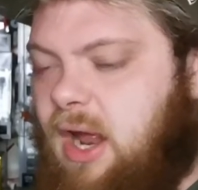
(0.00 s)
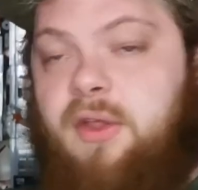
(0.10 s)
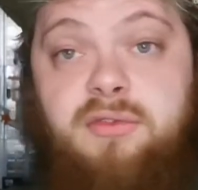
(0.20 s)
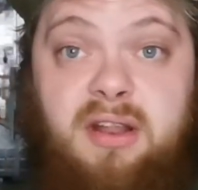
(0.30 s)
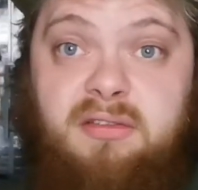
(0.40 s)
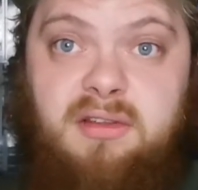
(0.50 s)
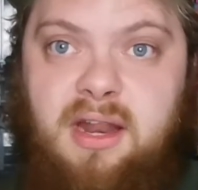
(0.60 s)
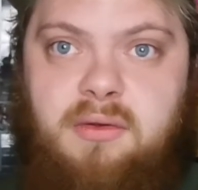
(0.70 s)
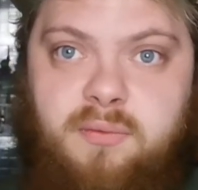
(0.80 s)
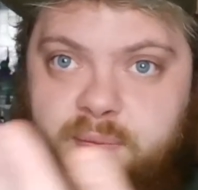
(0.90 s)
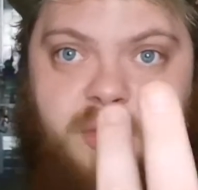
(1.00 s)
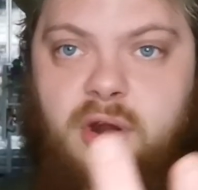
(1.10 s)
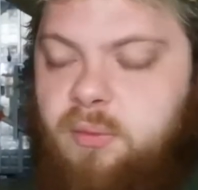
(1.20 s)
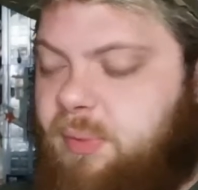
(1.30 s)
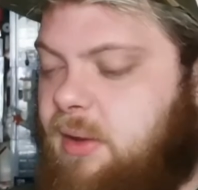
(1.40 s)
Now they're wrestling,
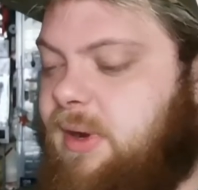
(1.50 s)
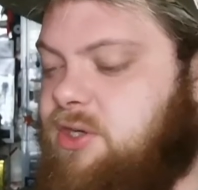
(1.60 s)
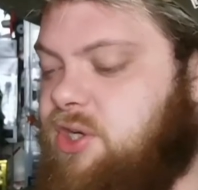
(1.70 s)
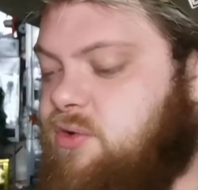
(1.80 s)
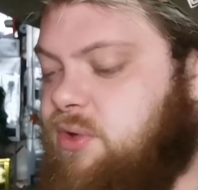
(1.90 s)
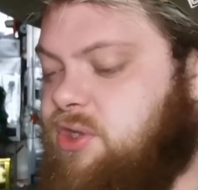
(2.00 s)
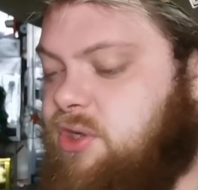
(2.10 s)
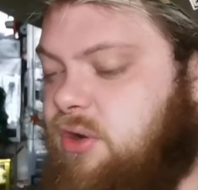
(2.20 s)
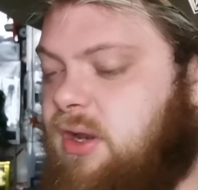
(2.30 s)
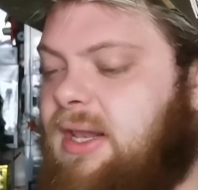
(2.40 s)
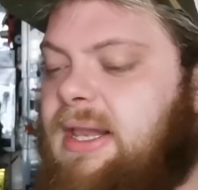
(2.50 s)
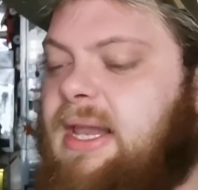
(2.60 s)
you know, big matches, which is good.